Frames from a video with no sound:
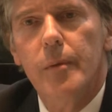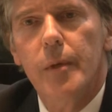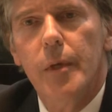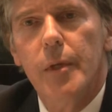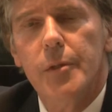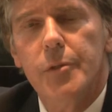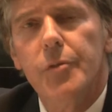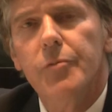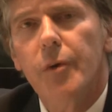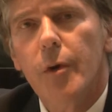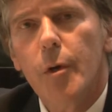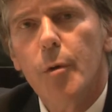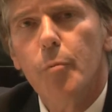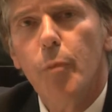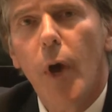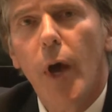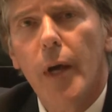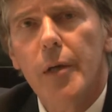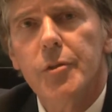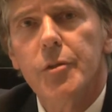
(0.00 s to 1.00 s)
It's a very
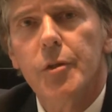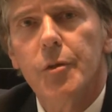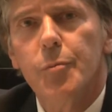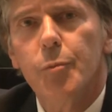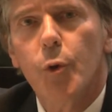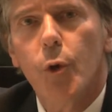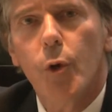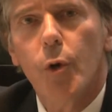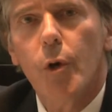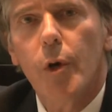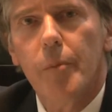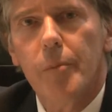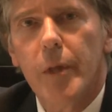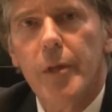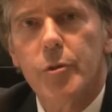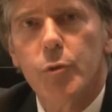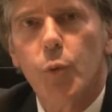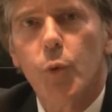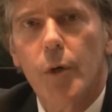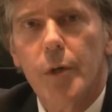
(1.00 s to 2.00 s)
positive program
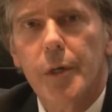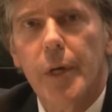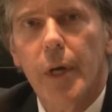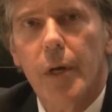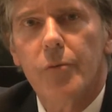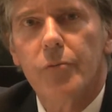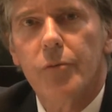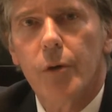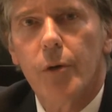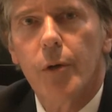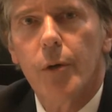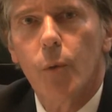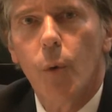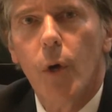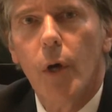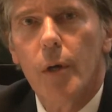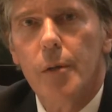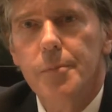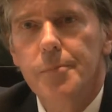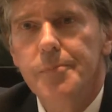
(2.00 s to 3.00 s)
that's worked out very
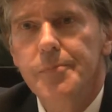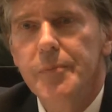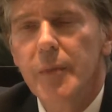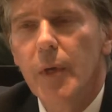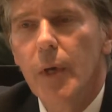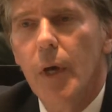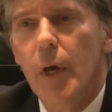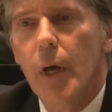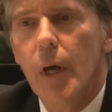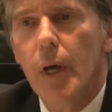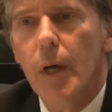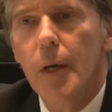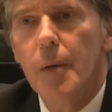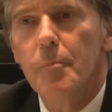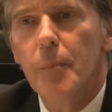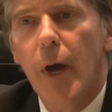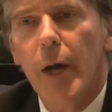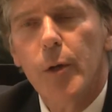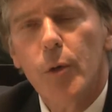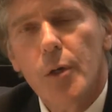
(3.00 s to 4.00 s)
well.
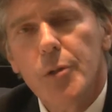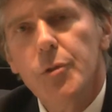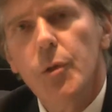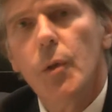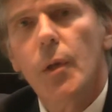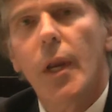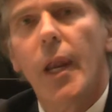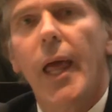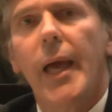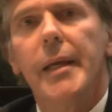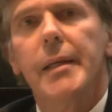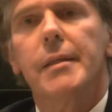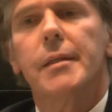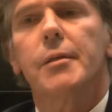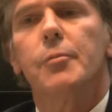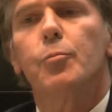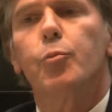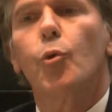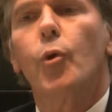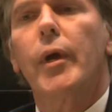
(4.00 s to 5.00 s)
I'd also like to
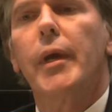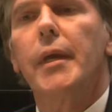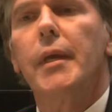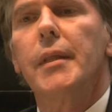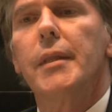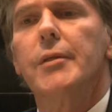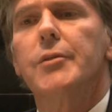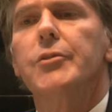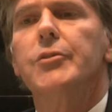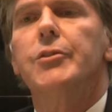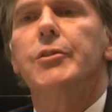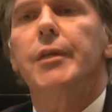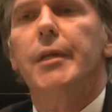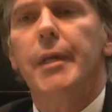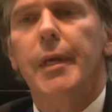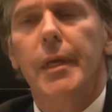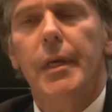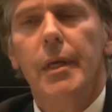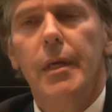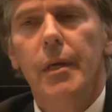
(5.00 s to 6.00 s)
bring the
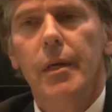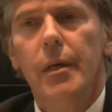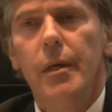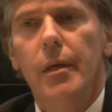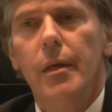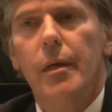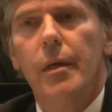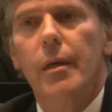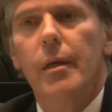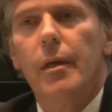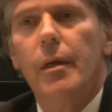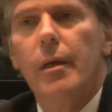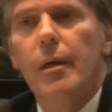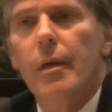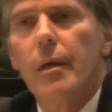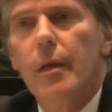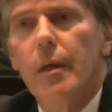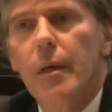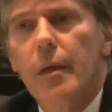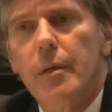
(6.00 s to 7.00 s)
city
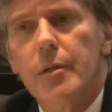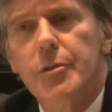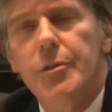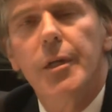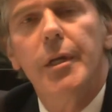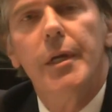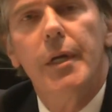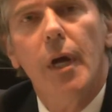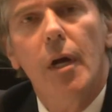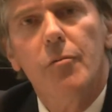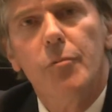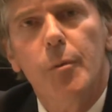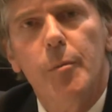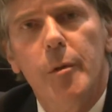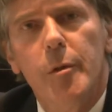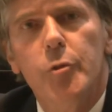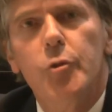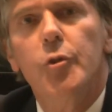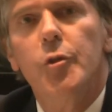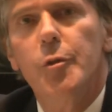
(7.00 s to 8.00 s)

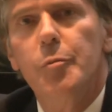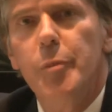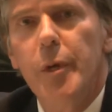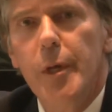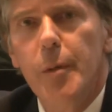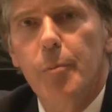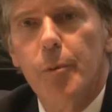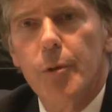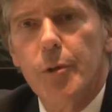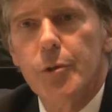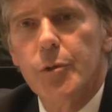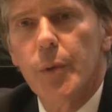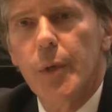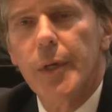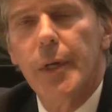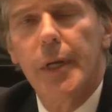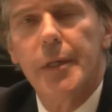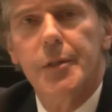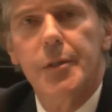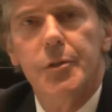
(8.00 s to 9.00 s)
government to the people, so I'd
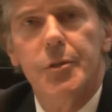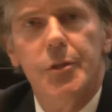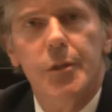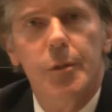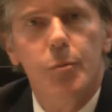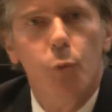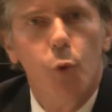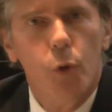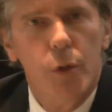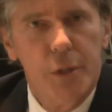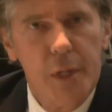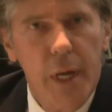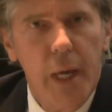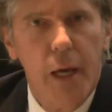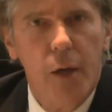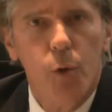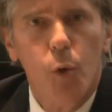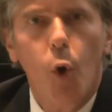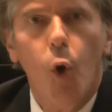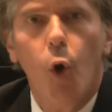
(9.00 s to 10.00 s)
like to see more
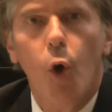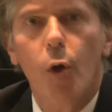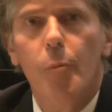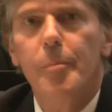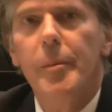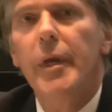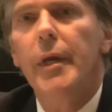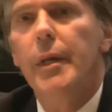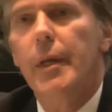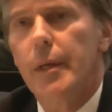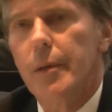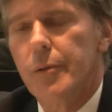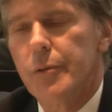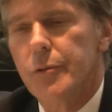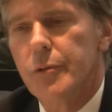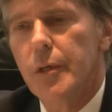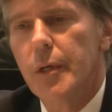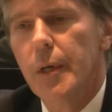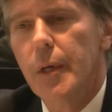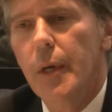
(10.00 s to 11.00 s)
town hall
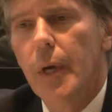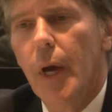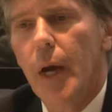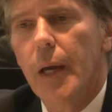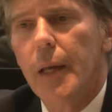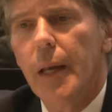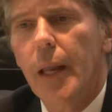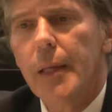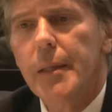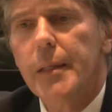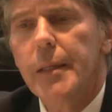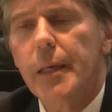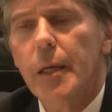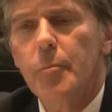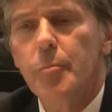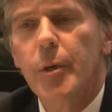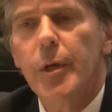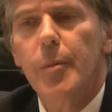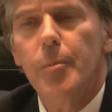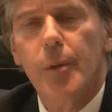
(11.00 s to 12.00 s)
meetings. I'd like to
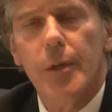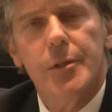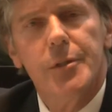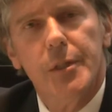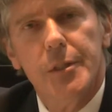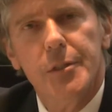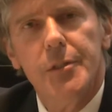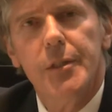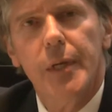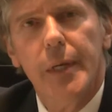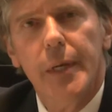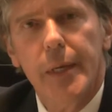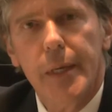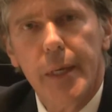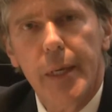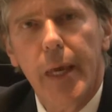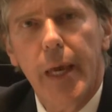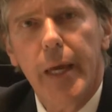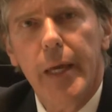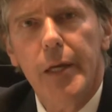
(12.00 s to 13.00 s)
get people, as I said,
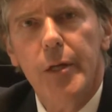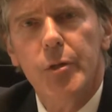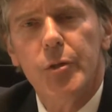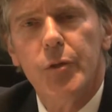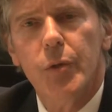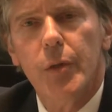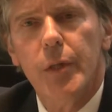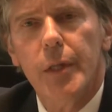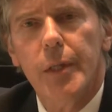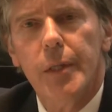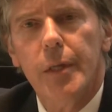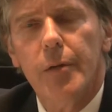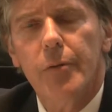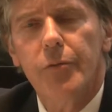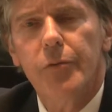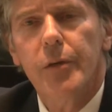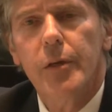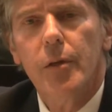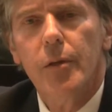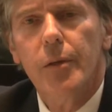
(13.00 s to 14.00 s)
engaged so that they
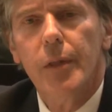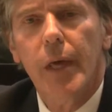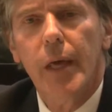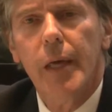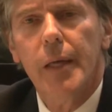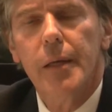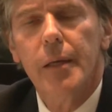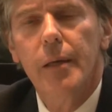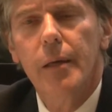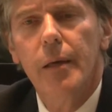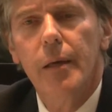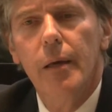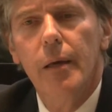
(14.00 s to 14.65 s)
feel that